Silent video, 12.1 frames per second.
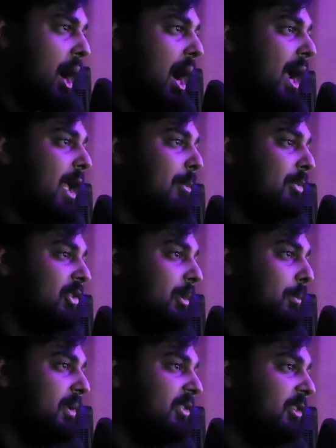I am
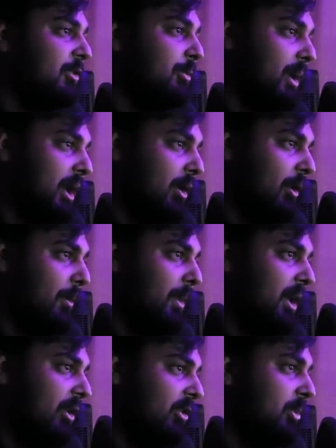submissive male.
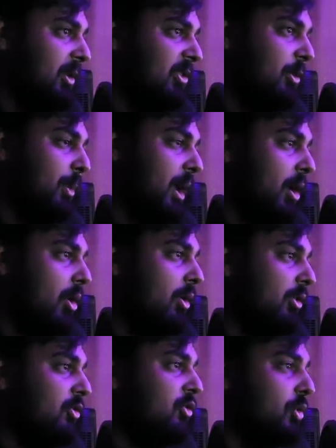Males must obey
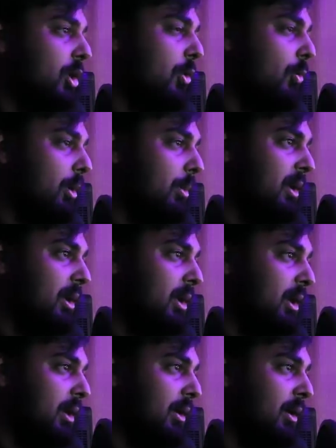all the strong women
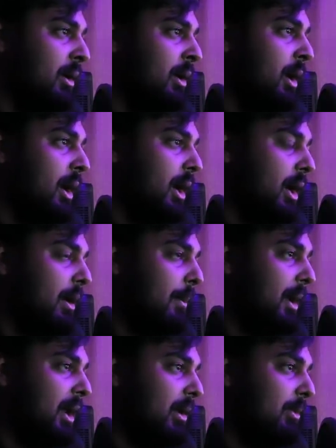here. Uh,
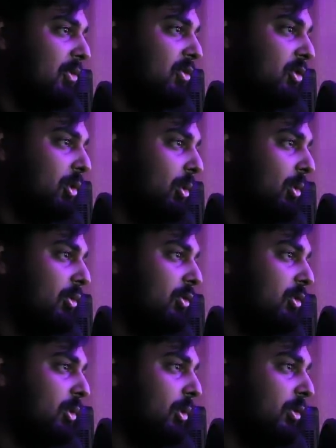my name is so-
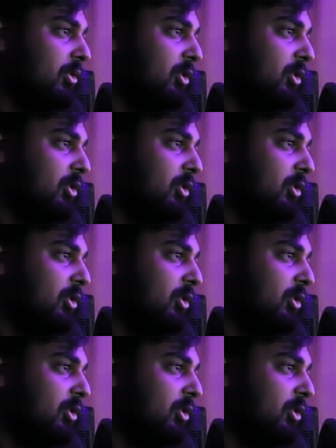so-